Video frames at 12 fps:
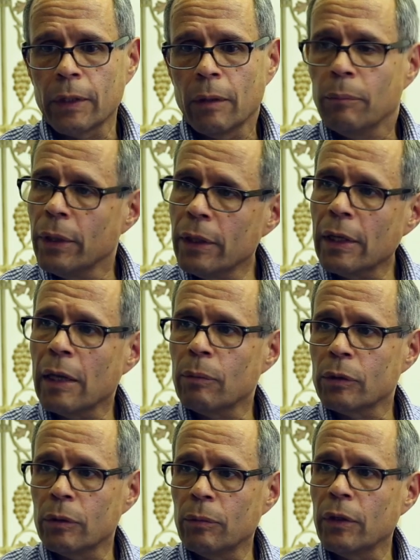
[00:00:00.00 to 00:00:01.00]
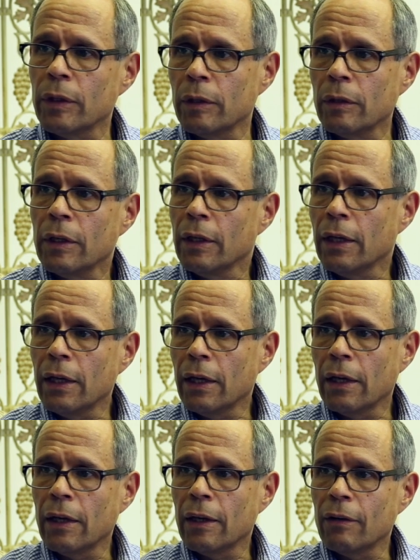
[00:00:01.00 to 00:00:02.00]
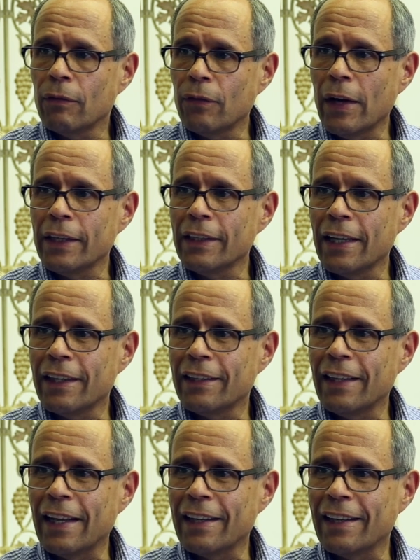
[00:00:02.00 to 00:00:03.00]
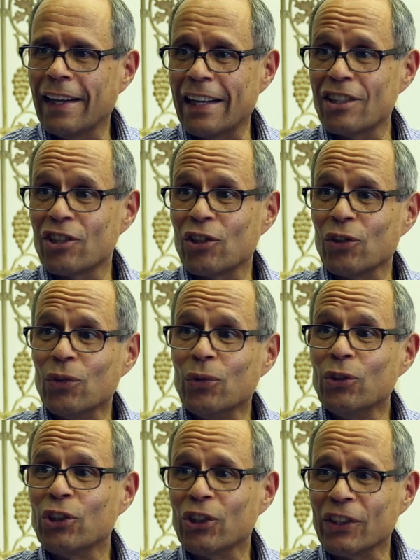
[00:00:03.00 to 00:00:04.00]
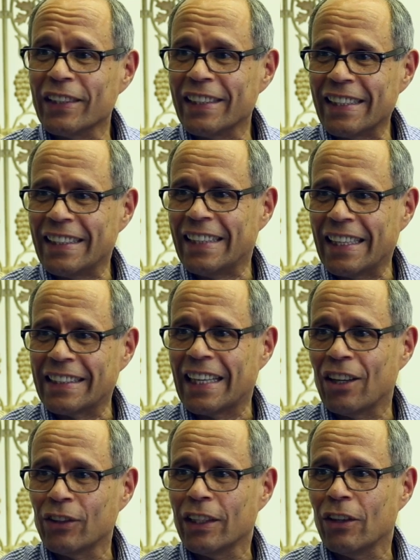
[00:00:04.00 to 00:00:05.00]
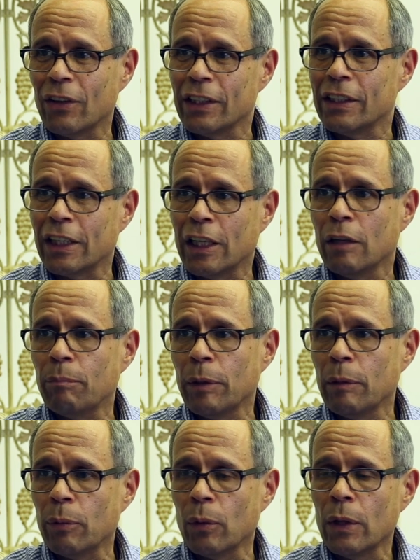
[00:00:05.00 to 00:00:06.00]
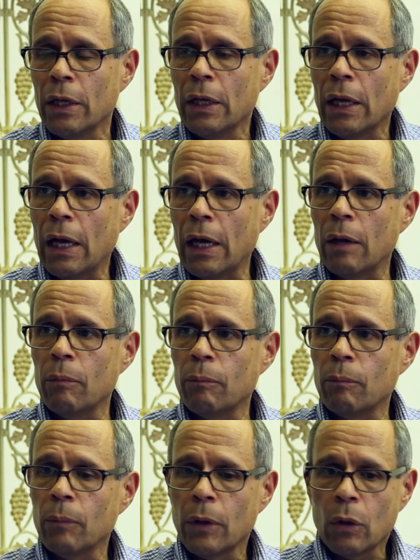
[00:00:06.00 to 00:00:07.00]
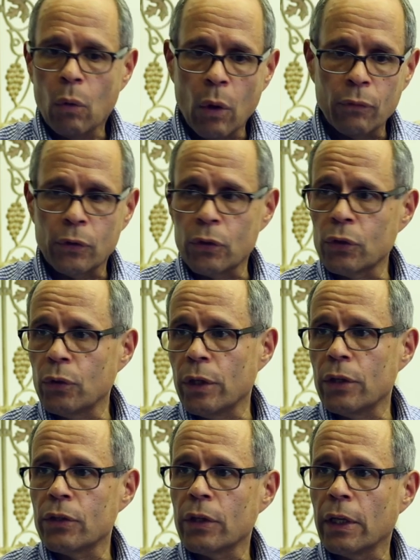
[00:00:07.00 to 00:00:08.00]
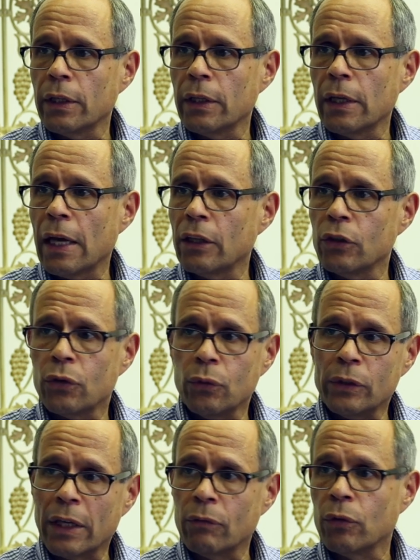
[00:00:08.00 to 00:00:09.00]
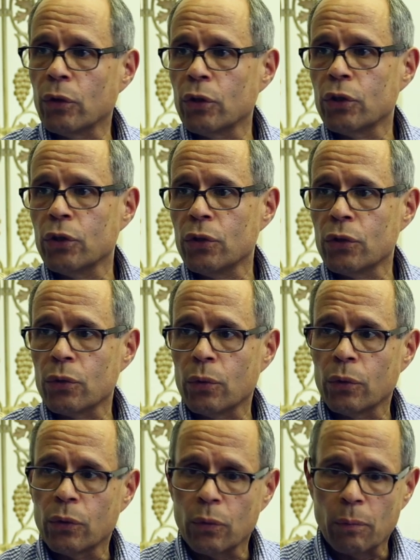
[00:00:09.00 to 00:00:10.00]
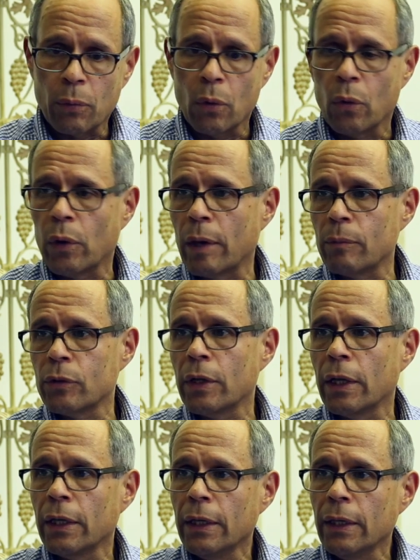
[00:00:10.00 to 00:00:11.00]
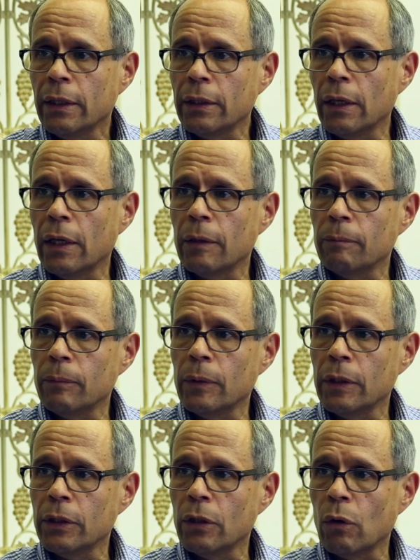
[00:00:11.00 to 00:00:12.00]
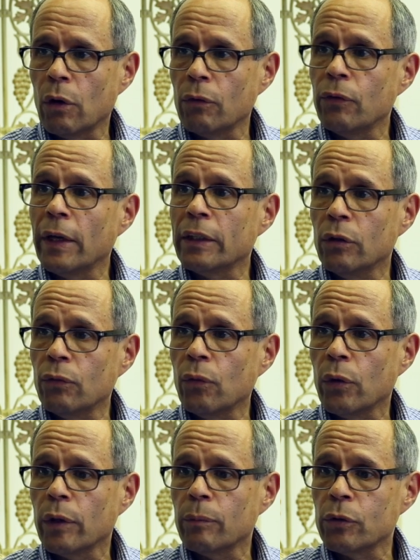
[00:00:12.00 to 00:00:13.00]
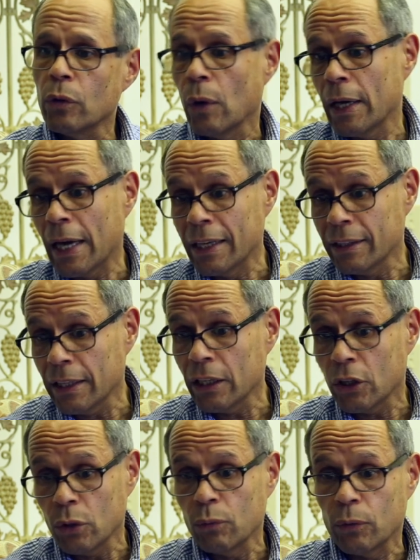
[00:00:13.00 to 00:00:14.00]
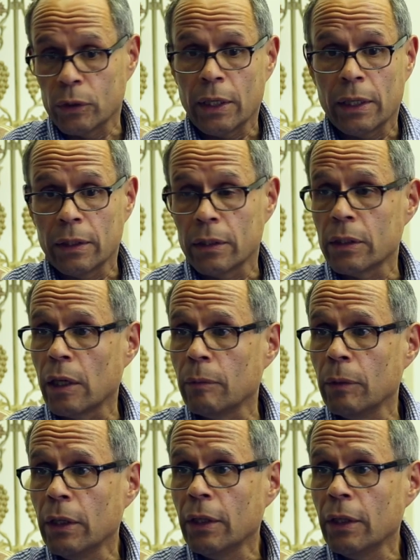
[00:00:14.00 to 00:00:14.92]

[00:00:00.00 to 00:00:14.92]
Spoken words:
being able to really find that solution that's out there, right, to keep people off the streets, and either through diversions or through programs that are effective for them. So I thank you for taking the time